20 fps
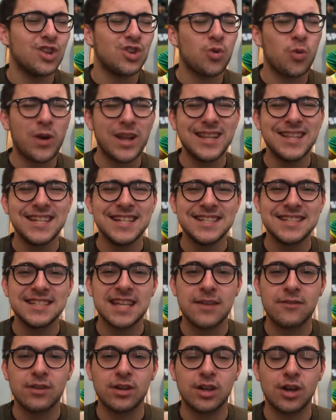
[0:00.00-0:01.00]

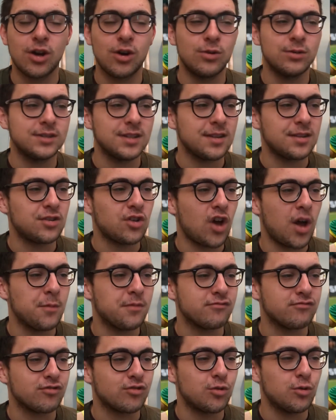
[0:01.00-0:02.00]
27 goals at the time
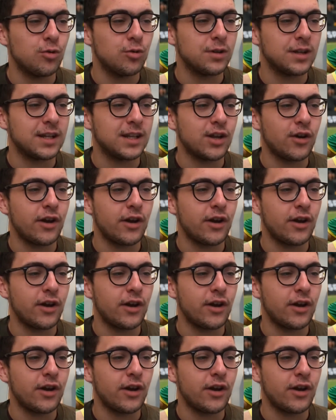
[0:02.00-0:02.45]
of recording,